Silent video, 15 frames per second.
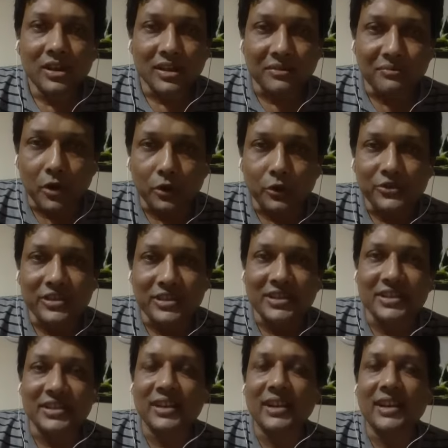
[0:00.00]
the
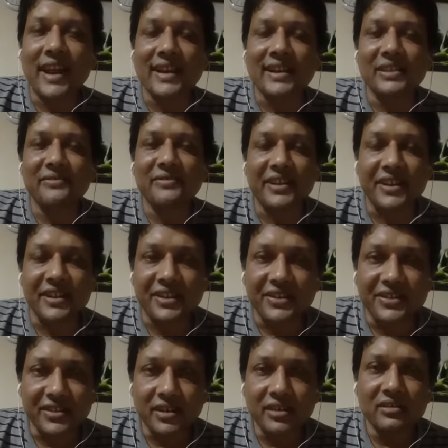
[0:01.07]
photosynthetically active
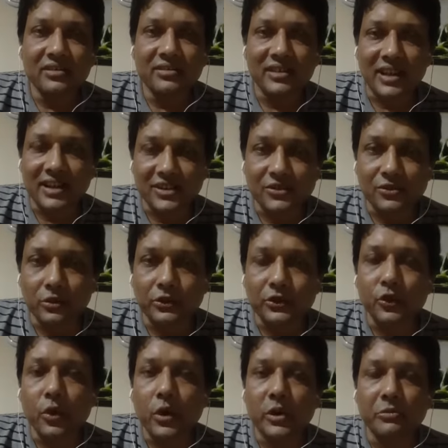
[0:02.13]
radiation, that is
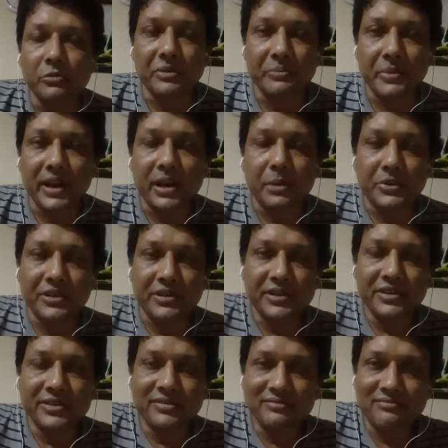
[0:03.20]
also one
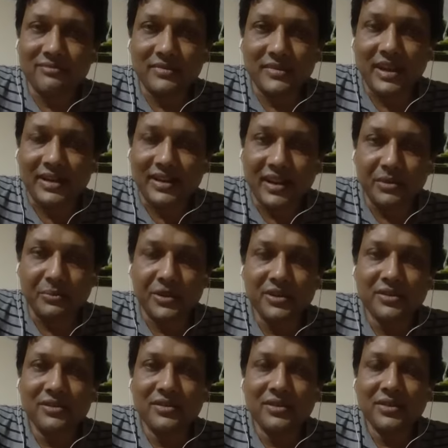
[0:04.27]
parameters that can be